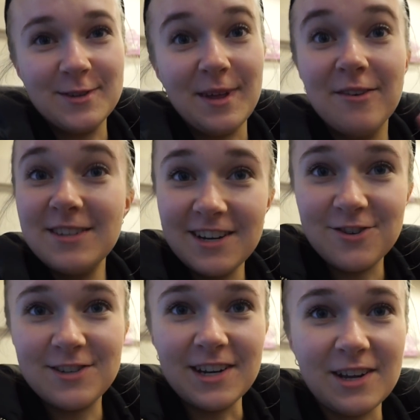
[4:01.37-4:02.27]
So that was an
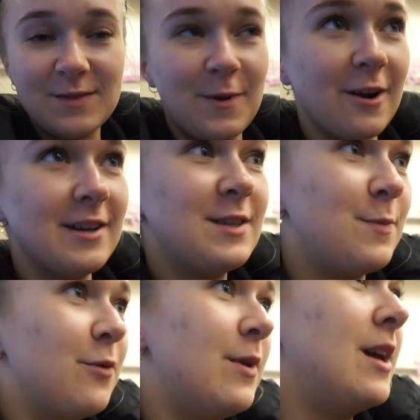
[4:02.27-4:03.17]
interesting experience,
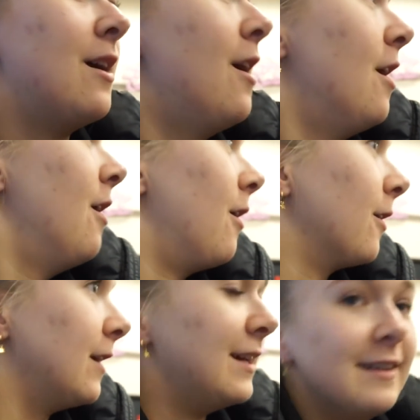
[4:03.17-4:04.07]
but we
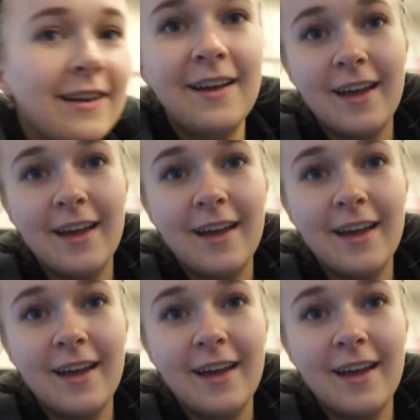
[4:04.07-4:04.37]
are in